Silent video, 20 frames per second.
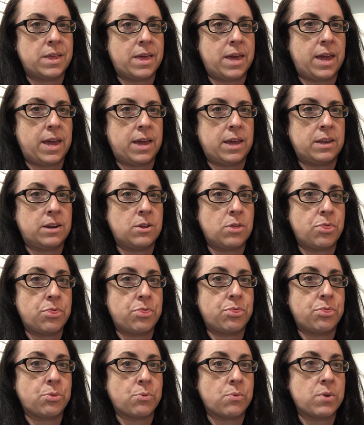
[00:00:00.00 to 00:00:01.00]
and
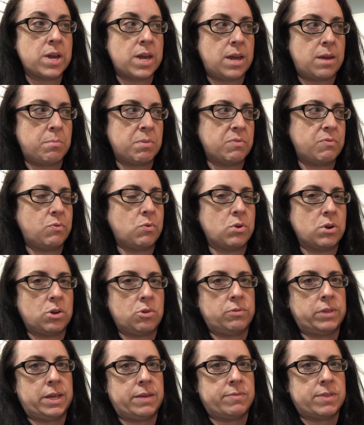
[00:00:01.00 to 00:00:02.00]
3 before you
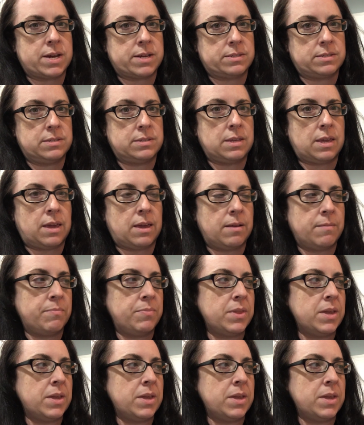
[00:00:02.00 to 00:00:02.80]
leave that C.